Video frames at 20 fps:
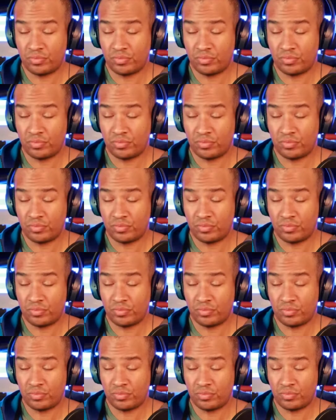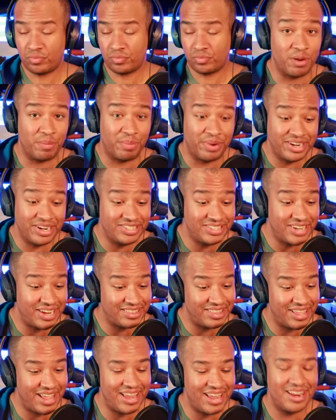why uh, i don't appreciate
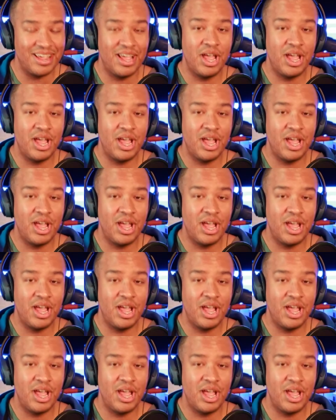that